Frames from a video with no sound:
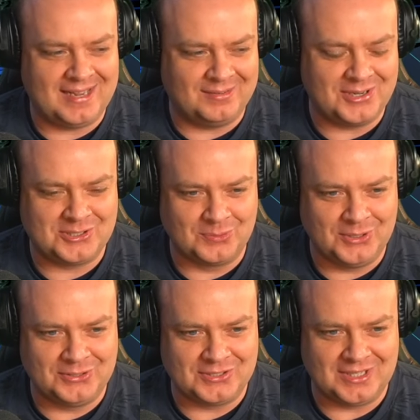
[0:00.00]
like the rest of
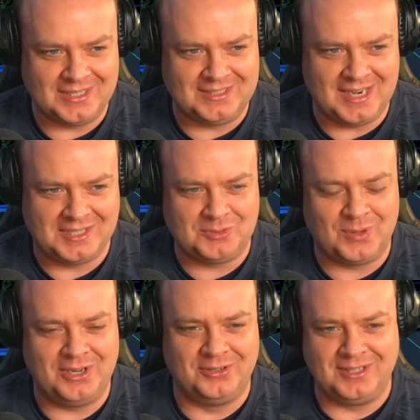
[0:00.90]
the world doesn't
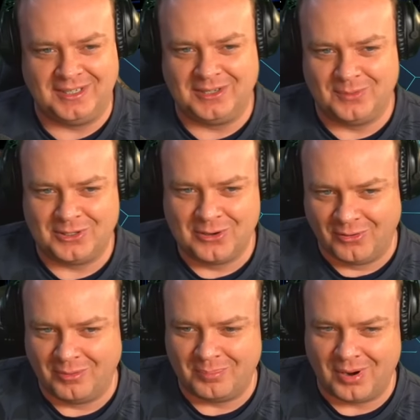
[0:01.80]
exist while you're dealing with
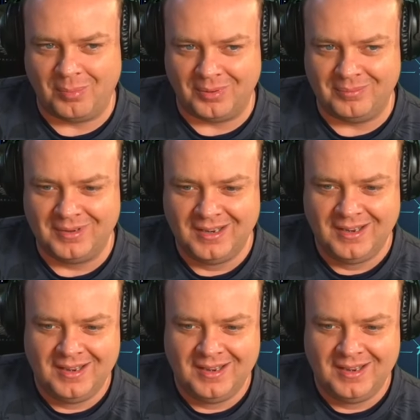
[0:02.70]
current problem